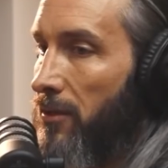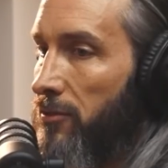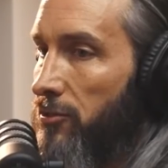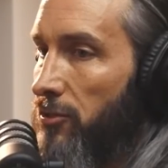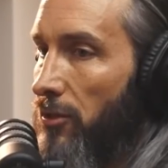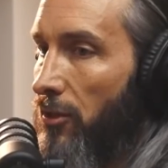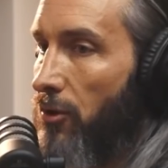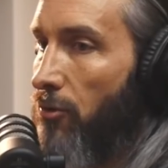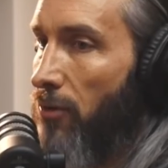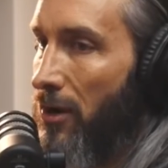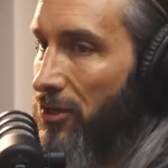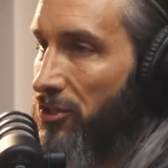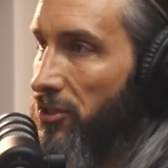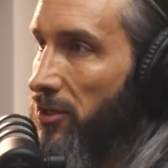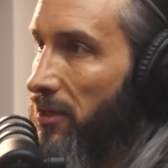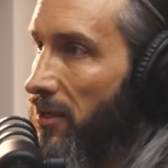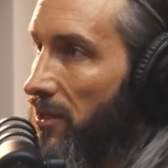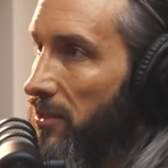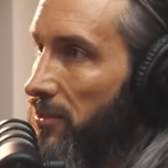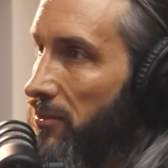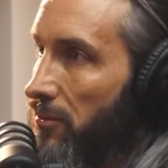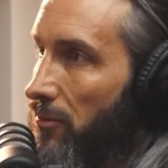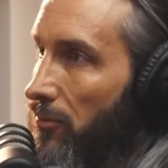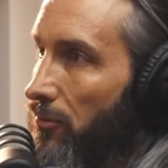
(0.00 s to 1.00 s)
So the question
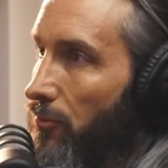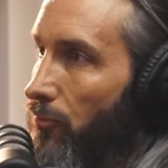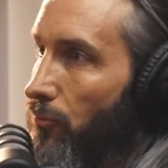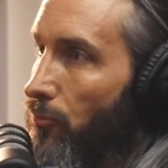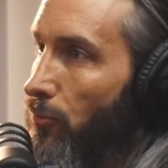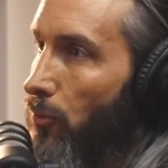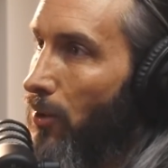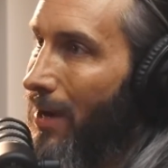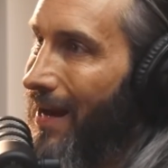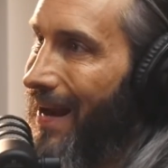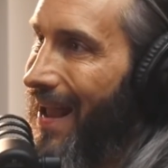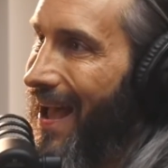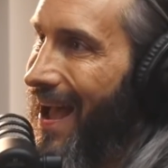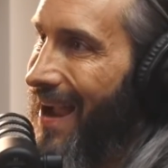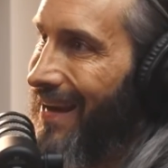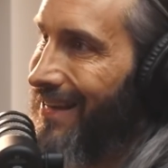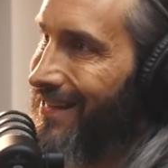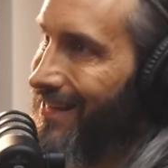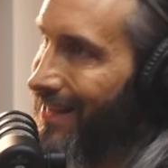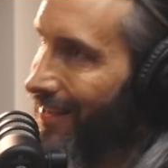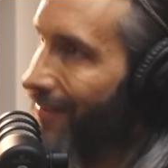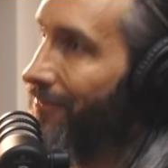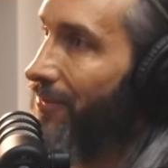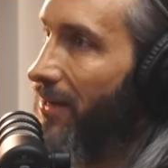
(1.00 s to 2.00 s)
is, what
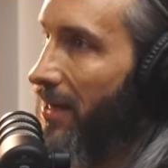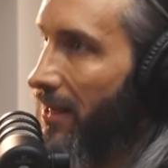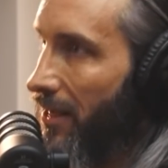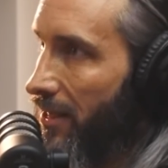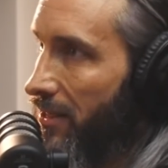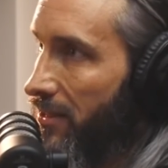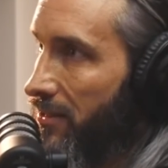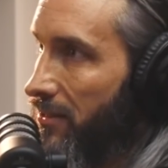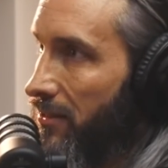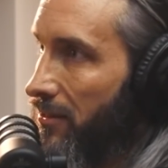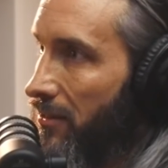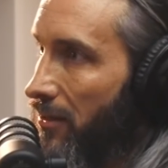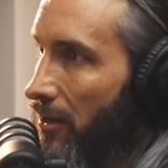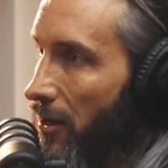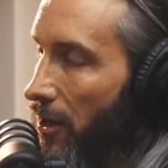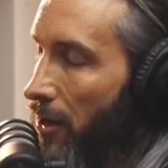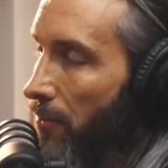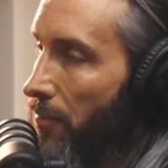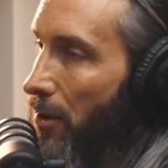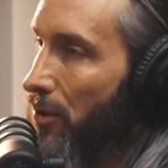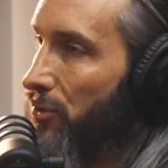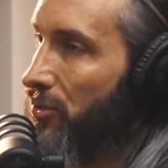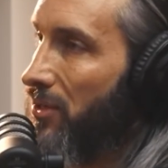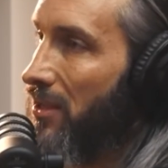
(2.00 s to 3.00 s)
activities
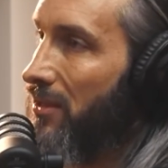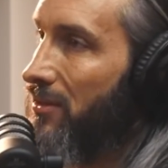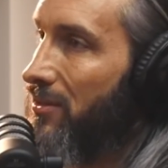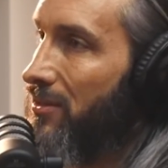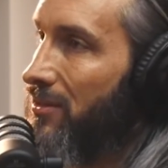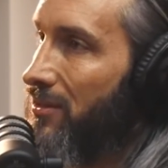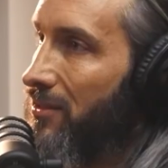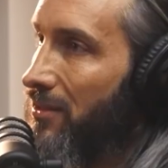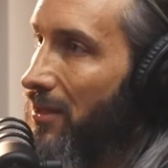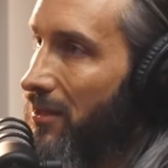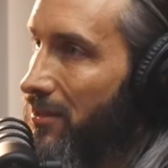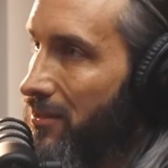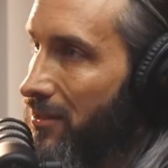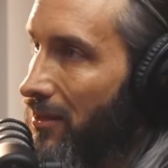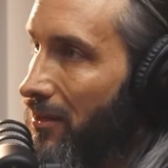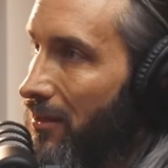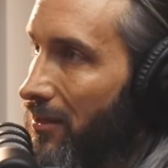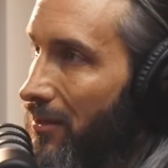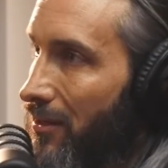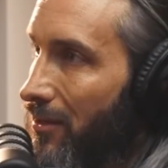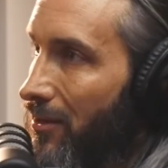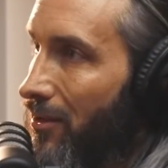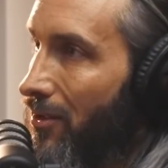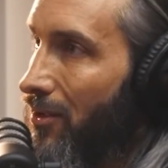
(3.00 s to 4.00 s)
are most
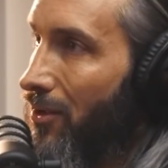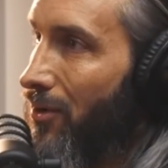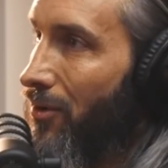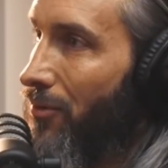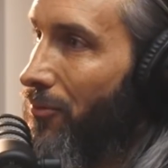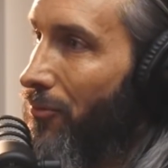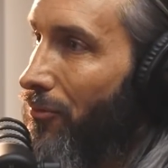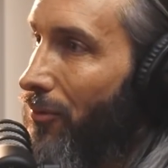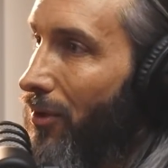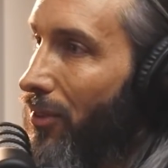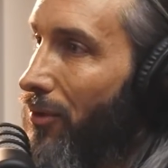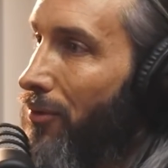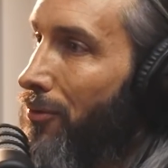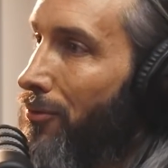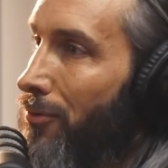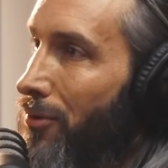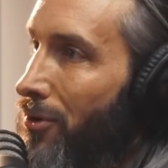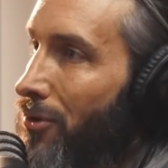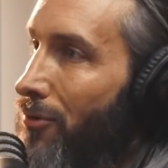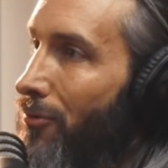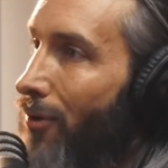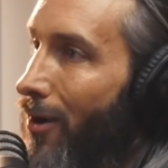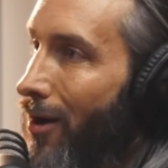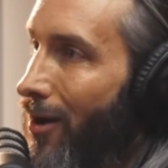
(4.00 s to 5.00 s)
consistent with who
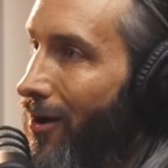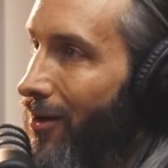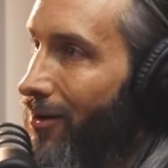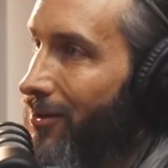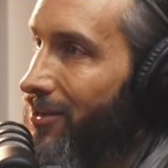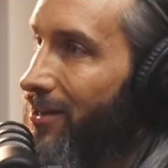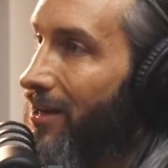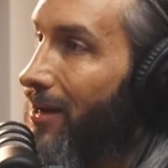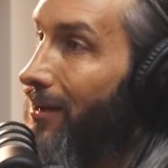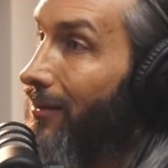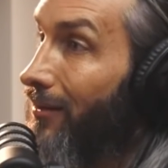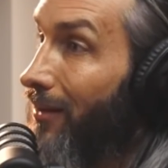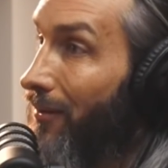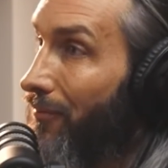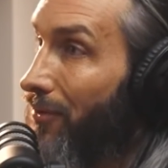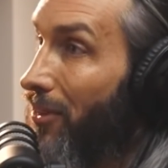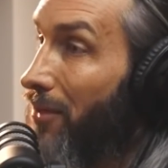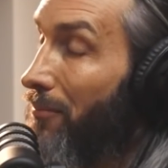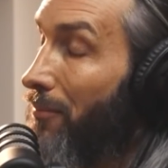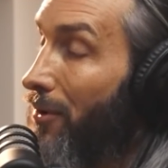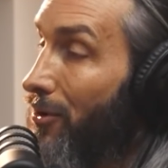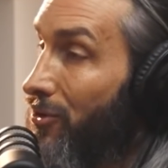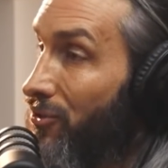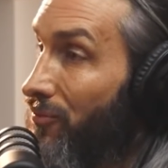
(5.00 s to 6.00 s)
you are to deliver
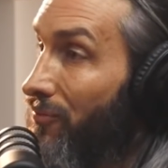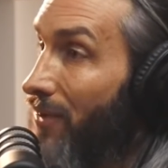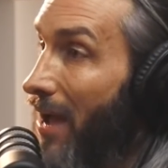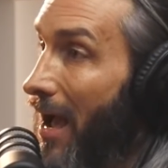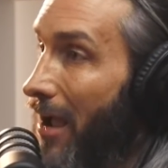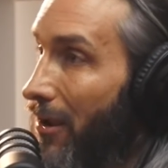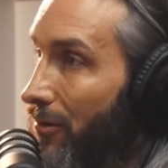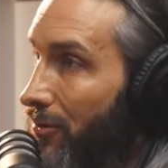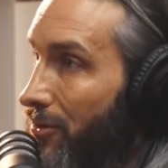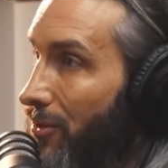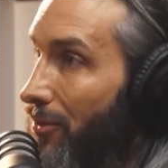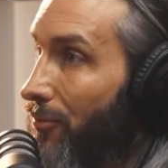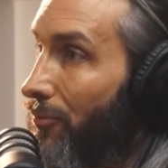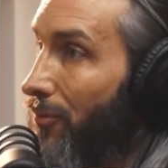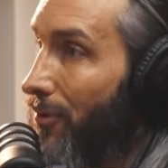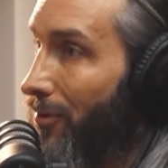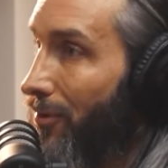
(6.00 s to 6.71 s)
the most value to the